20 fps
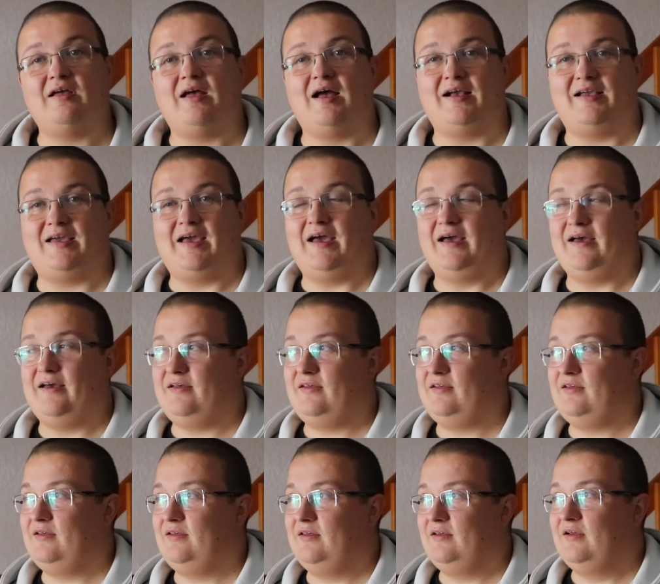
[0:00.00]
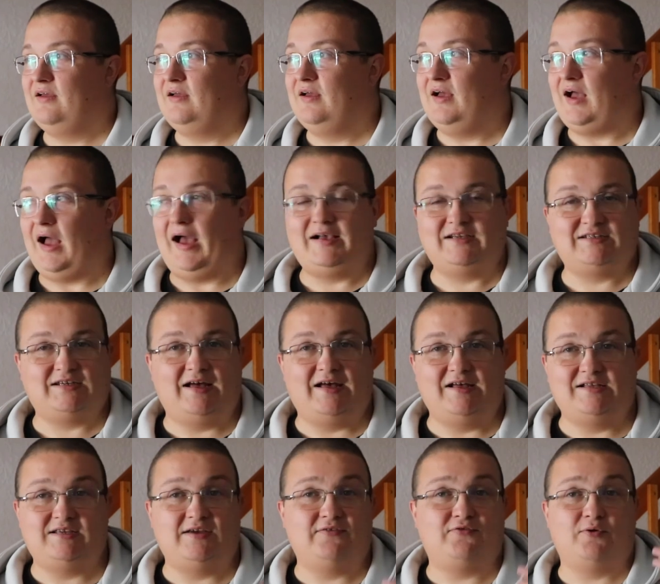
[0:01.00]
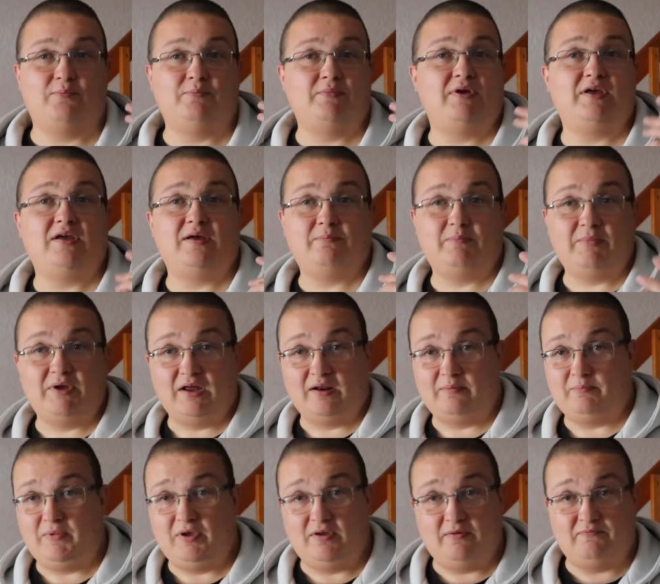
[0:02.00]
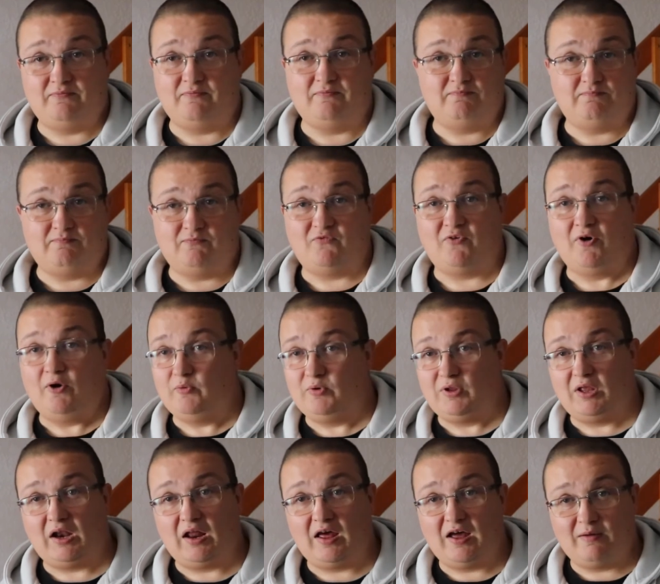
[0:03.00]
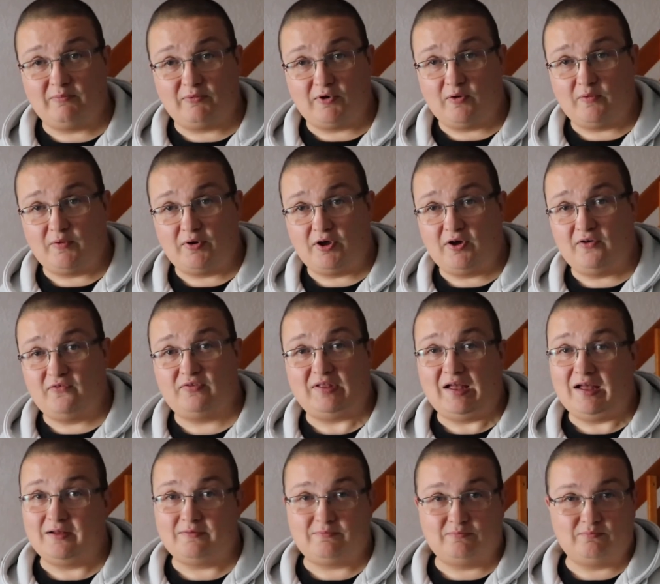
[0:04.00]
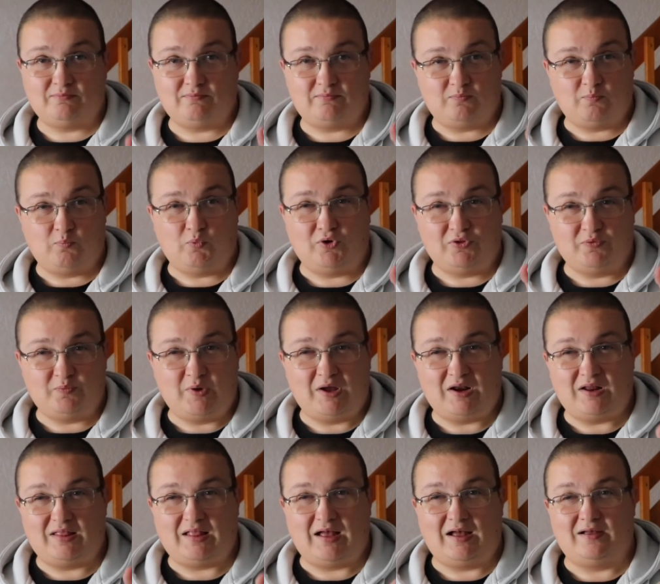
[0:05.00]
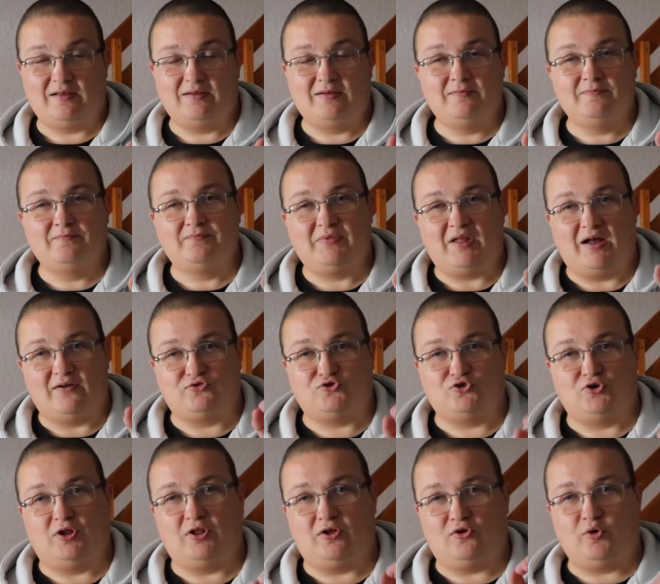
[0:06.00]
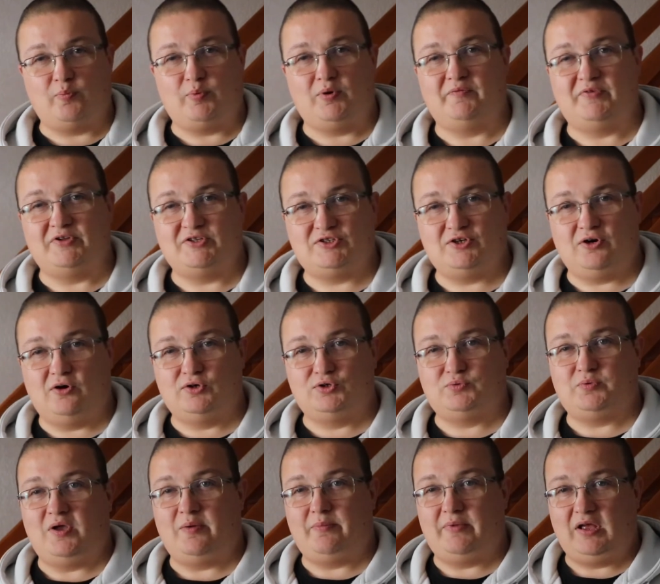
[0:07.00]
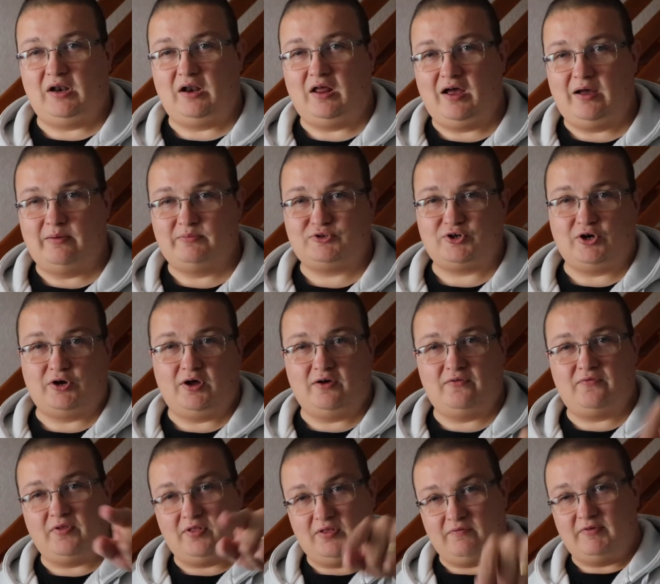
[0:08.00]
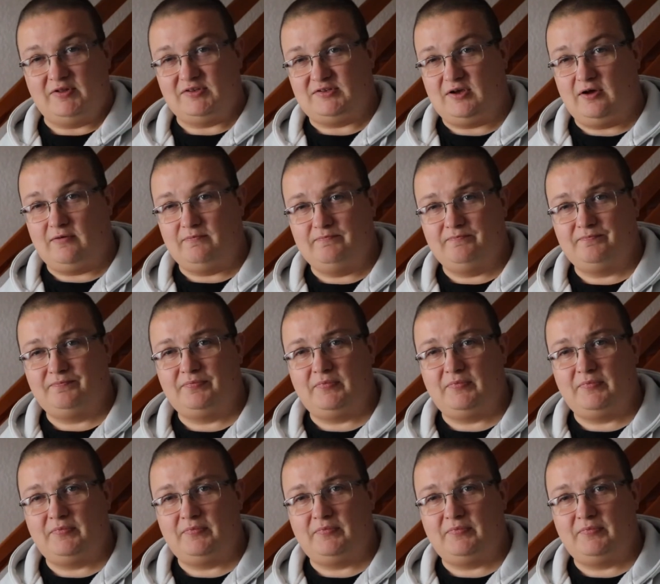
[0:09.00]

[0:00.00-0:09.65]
I get anxiety from me, me, me phone alarm going off, that one with that I've done in a couple of videos where my alarm's gone off in the video.